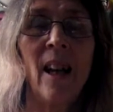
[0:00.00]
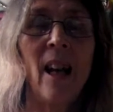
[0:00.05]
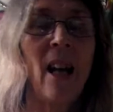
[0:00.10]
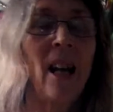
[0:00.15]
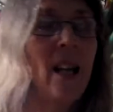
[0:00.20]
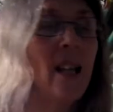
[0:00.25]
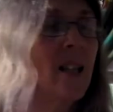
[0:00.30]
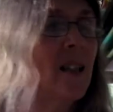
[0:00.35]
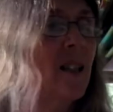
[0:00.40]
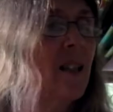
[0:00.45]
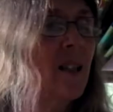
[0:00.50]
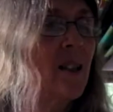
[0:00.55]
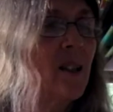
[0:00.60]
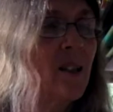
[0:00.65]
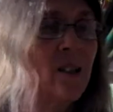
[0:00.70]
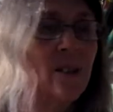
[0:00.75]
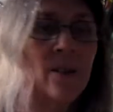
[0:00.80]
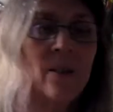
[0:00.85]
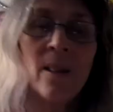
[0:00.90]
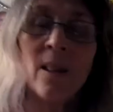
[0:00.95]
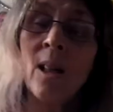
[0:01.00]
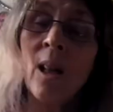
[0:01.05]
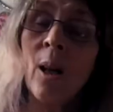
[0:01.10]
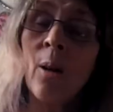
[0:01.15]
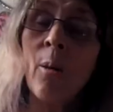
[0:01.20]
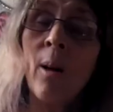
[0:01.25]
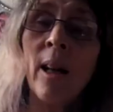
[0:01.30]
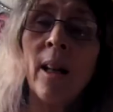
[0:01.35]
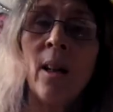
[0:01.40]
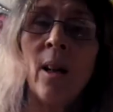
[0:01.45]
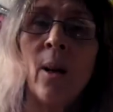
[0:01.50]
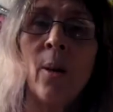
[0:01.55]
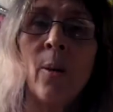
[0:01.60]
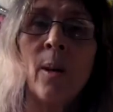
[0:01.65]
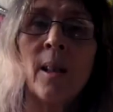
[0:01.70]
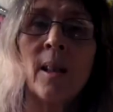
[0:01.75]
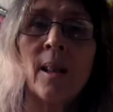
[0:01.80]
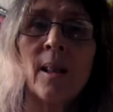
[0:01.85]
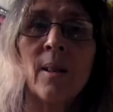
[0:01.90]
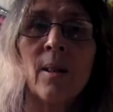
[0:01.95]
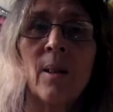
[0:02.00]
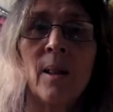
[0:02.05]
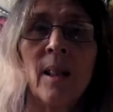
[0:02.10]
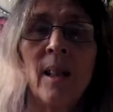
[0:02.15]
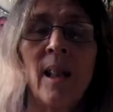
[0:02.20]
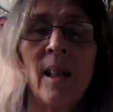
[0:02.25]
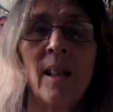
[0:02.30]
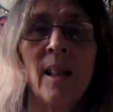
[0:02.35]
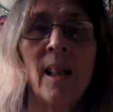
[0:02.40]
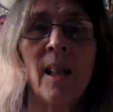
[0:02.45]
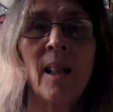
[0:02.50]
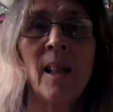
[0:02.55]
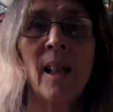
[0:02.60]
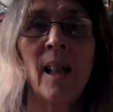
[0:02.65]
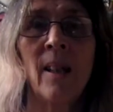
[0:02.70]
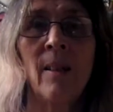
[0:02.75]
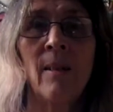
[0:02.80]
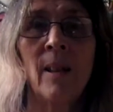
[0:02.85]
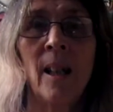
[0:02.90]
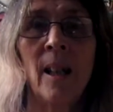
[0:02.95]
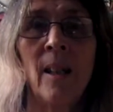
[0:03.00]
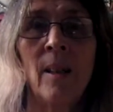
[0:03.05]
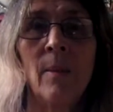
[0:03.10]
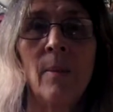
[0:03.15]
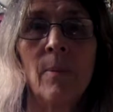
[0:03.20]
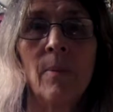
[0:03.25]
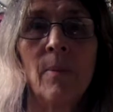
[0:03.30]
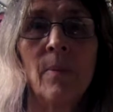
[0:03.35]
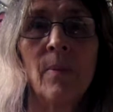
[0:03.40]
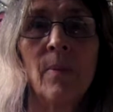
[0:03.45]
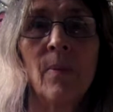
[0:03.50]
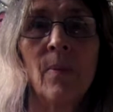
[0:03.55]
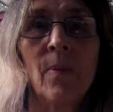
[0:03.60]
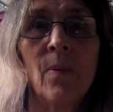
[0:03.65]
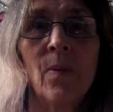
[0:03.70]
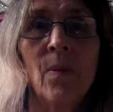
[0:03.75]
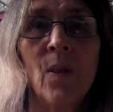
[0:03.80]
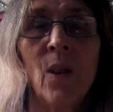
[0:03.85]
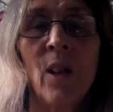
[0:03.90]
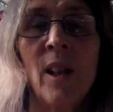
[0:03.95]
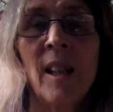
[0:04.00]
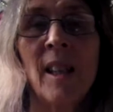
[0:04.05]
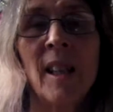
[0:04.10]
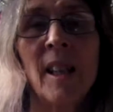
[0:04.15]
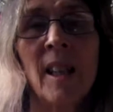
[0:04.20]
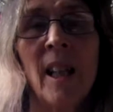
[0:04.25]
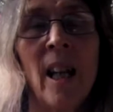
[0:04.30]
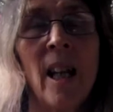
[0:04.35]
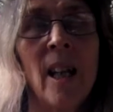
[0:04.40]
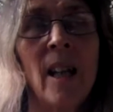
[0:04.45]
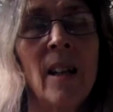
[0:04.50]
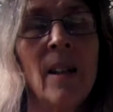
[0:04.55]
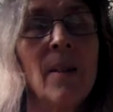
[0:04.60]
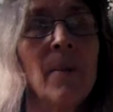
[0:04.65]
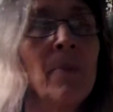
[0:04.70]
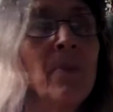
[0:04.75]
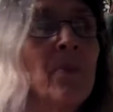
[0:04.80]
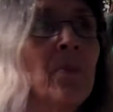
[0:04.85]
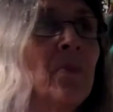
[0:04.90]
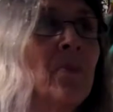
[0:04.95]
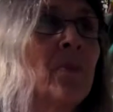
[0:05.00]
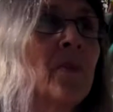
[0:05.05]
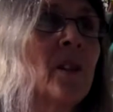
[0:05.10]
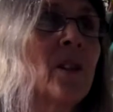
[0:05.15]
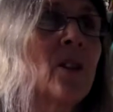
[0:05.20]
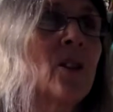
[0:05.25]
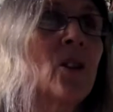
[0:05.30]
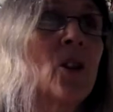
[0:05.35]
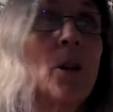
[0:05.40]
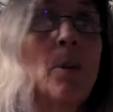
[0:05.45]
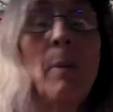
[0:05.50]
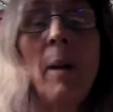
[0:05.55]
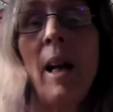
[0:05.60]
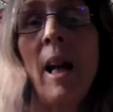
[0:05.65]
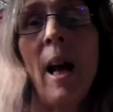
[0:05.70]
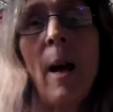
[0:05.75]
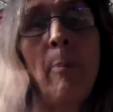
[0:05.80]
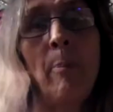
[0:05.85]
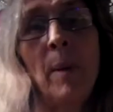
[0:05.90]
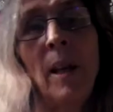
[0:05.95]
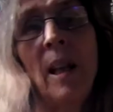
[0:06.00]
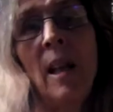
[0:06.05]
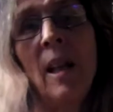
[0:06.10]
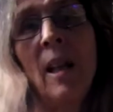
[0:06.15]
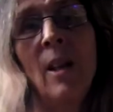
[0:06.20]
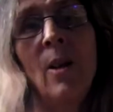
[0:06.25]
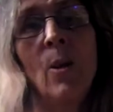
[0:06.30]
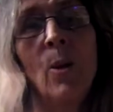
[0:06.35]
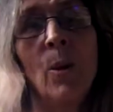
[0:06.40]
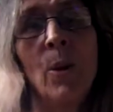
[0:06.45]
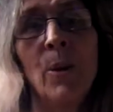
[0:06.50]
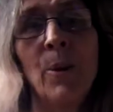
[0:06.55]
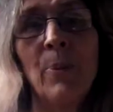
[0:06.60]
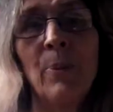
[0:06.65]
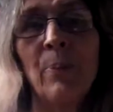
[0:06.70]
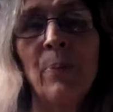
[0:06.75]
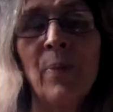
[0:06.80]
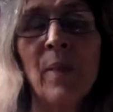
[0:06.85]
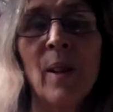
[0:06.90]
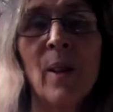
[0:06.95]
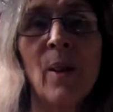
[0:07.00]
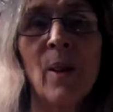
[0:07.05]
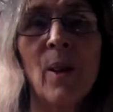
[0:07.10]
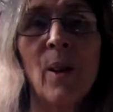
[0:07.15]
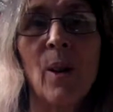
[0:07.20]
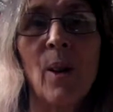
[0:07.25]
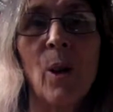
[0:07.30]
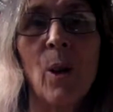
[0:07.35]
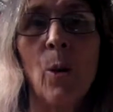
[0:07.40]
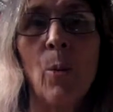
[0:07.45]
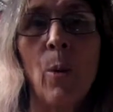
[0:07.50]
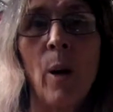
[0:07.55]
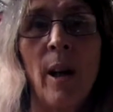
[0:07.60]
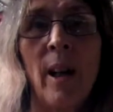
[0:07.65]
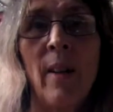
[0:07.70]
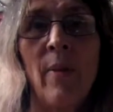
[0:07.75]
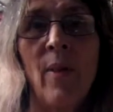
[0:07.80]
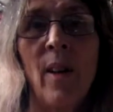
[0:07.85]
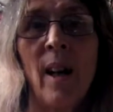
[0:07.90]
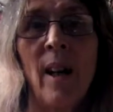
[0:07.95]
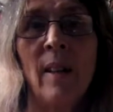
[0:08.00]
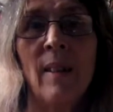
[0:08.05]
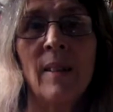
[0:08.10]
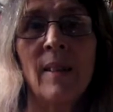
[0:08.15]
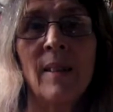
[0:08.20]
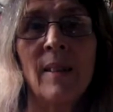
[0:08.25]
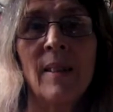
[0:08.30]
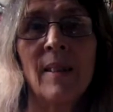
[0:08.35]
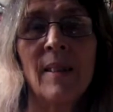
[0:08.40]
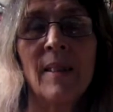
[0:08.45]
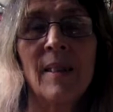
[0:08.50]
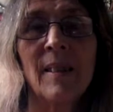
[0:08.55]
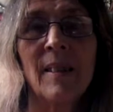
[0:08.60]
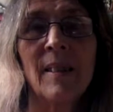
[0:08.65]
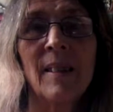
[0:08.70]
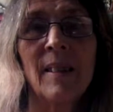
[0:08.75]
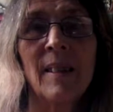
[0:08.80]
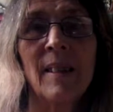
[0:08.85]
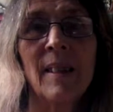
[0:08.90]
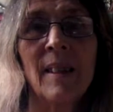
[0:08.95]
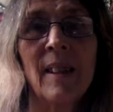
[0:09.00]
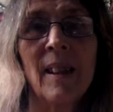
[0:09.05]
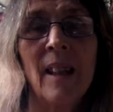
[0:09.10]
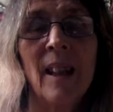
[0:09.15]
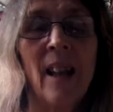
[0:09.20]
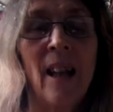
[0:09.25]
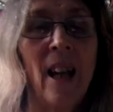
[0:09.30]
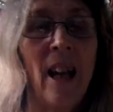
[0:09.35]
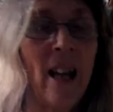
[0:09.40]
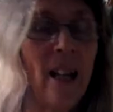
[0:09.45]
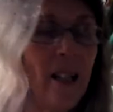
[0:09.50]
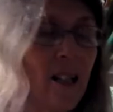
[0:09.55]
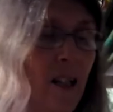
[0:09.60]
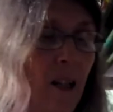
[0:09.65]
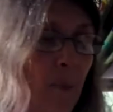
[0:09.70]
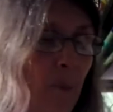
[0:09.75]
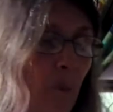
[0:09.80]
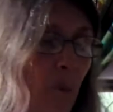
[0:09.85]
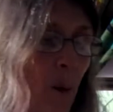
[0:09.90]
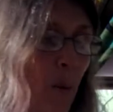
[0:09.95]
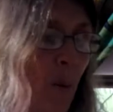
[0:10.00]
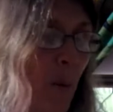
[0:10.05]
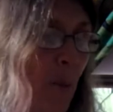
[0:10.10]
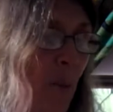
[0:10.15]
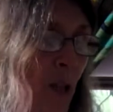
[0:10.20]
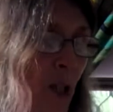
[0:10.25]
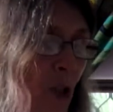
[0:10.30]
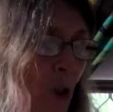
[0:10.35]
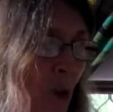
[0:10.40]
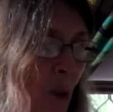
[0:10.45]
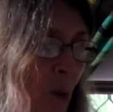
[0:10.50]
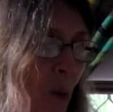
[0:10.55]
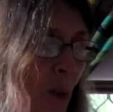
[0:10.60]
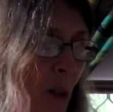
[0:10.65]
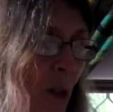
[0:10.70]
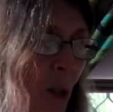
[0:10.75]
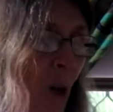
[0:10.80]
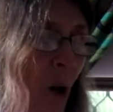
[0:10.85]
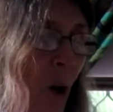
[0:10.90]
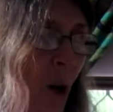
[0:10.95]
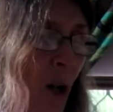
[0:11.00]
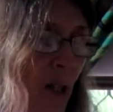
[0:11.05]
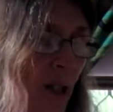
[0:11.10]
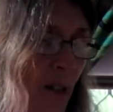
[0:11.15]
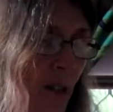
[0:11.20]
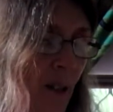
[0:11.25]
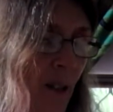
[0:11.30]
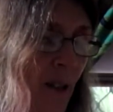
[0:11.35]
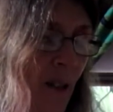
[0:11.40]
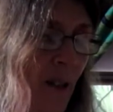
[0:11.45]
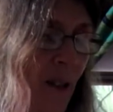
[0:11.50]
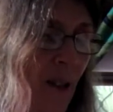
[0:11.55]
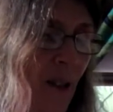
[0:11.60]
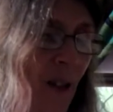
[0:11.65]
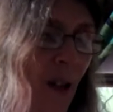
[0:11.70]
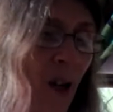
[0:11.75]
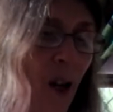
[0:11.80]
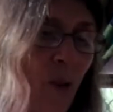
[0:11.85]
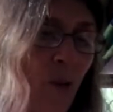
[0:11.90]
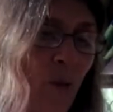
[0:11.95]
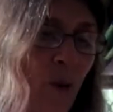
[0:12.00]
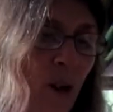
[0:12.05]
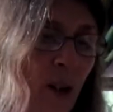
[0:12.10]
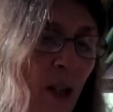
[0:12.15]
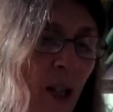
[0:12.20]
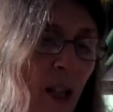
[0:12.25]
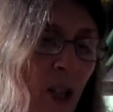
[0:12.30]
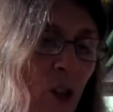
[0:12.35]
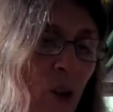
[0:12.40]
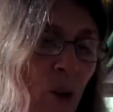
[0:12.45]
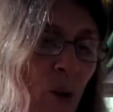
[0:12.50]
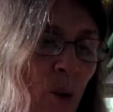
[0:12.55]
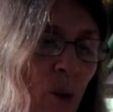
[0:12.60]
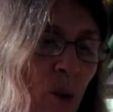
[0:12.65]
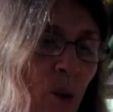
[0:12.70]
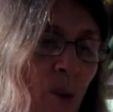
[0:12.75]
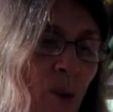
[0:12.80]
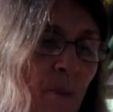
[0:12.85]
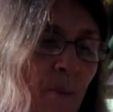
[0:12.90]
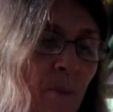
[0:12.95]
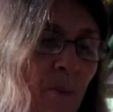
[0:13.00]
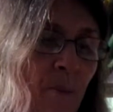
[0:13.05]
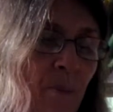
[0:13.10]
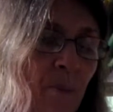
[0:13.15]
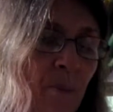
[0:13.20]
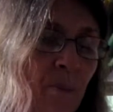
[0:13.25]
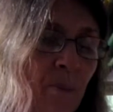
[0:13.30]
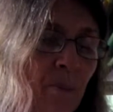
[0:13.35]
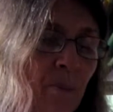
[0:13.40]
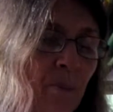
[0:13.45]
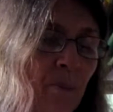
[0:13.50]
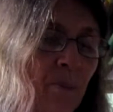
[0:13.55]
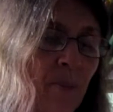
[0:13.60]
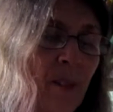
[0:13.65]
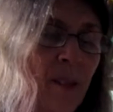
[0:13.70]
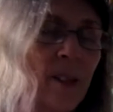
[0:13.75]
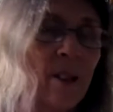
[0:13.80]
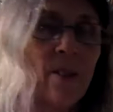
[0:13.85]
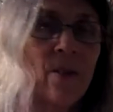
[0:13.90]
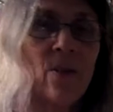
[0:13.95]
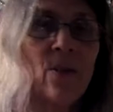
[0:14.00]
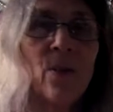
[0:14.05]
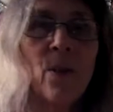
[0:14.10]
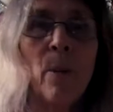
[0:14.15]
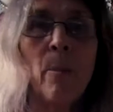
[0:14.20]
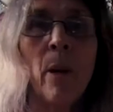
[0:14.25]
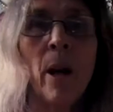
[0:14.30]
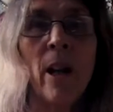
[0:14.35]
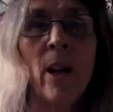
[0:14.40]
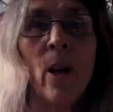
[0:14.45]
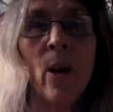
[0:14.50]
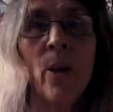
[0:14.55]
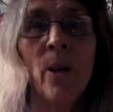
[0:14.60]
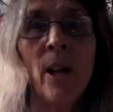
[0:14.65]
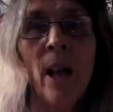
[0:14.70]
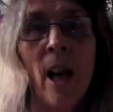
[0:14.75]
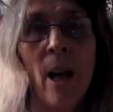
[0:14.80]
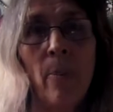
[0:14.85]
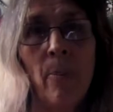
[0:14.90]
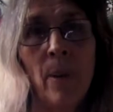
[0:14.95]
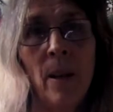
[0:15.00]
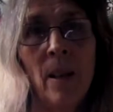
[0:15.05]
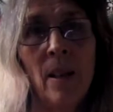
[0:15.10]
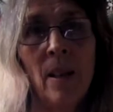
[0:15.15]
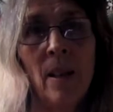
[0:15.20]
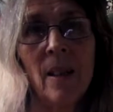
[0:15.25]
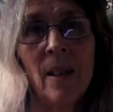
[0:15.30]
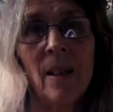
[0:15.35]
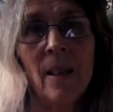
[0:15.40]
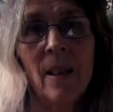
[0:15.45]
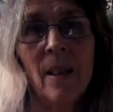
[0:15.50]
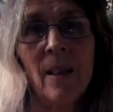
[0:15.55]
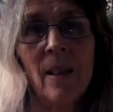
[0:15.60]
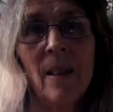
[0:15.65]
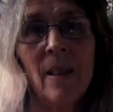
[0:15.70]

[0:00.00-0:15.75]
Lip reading: And no, I know it's not necessary for a snake to be happy or whatever. And I probably do a lot of what I do for my own happiness